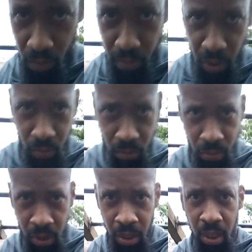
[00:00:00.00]
elbow
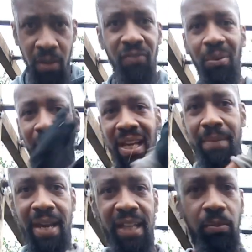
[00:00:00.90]
from
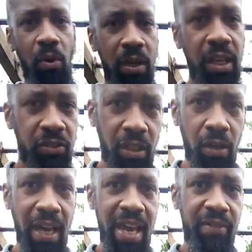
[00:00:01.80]
playing basketball years
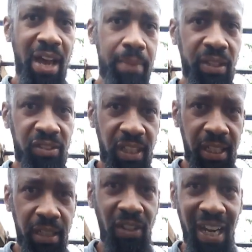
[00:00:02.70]
ago. I have a
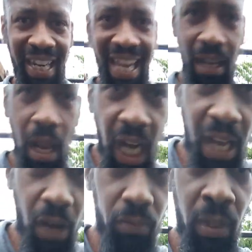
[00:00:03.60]
hyperextended, so I can't lock
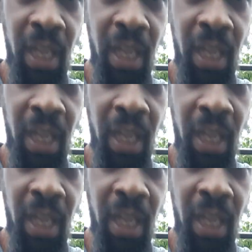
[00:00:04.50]
out